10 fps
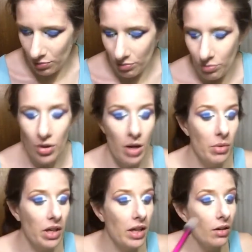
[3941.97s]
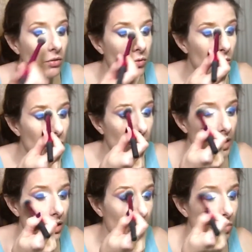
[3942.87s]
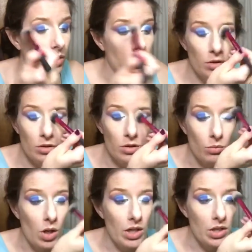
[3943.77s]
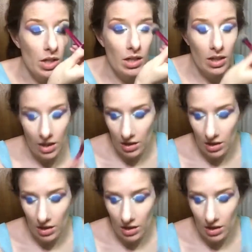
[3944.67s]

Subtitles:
Prime account for like the computer to watch anything.